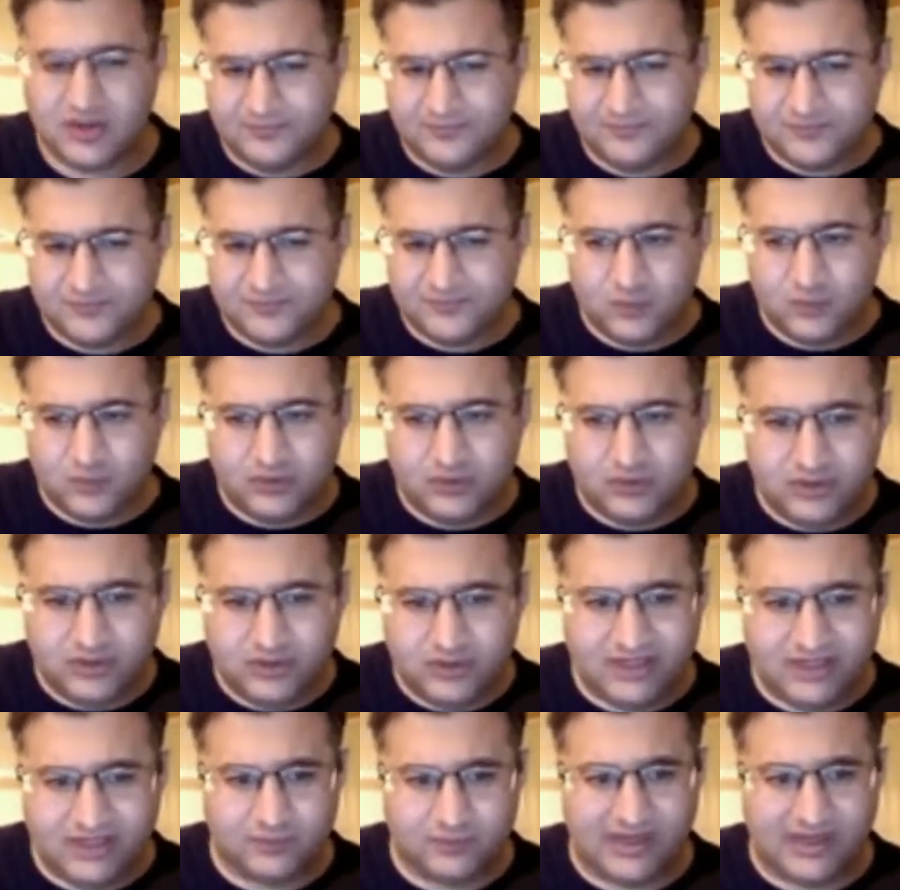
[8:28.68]
Well, look,
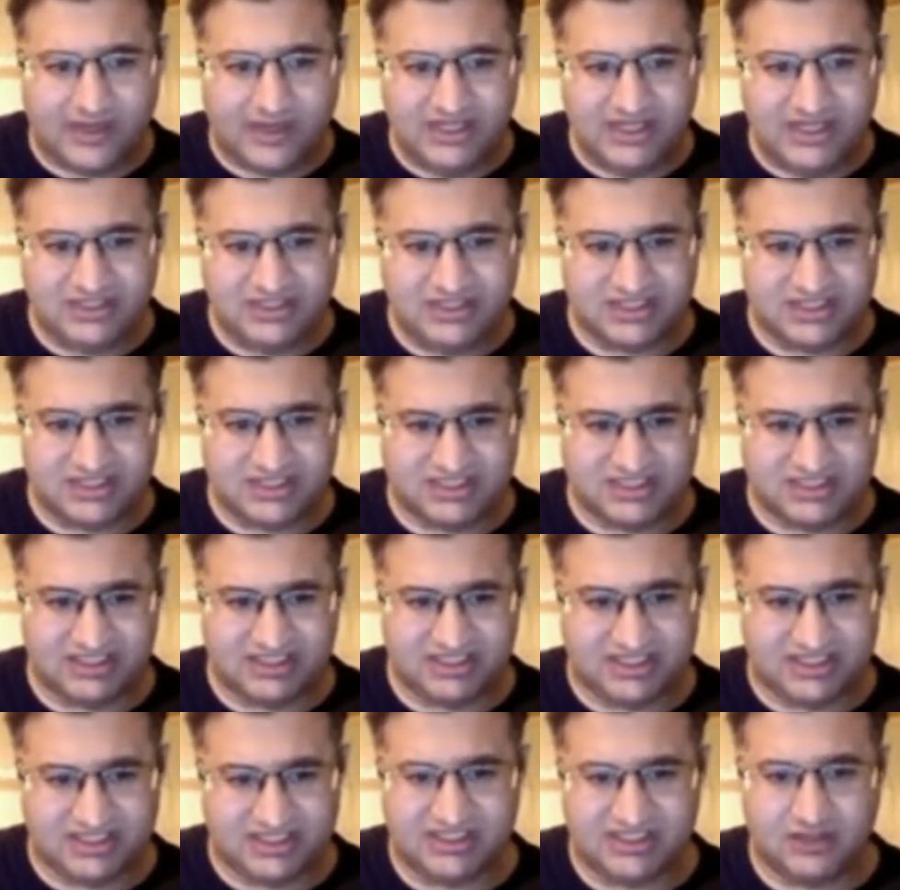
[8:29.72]
it ranges.
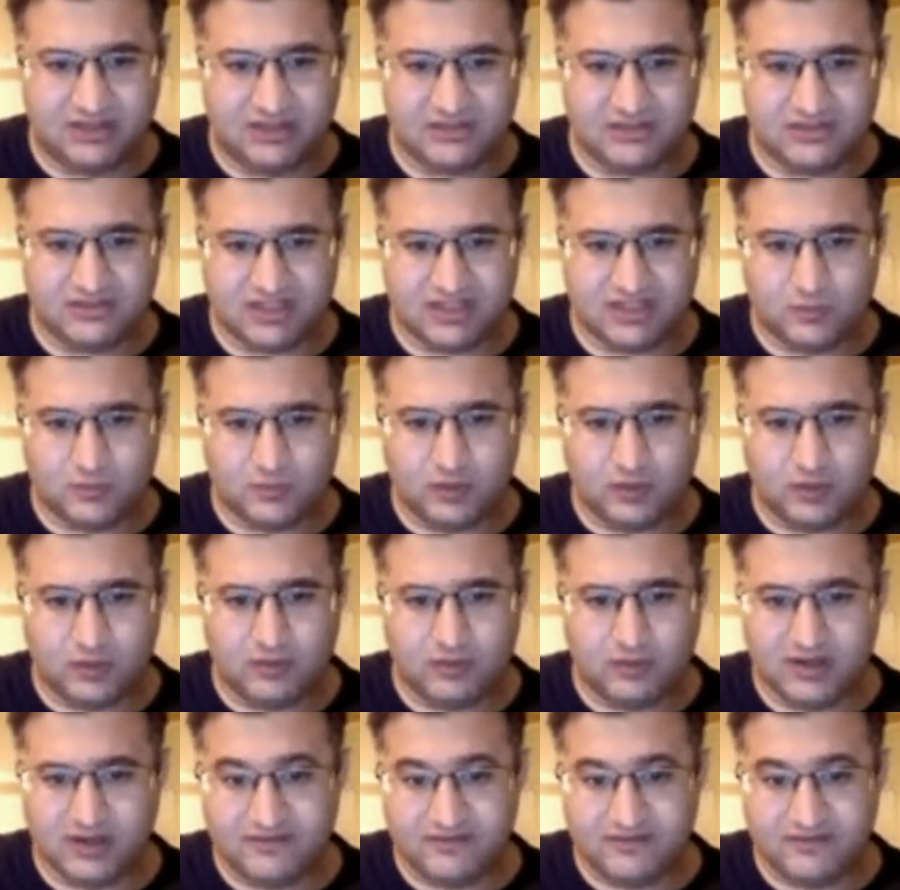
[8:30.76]
$60 at Walmart,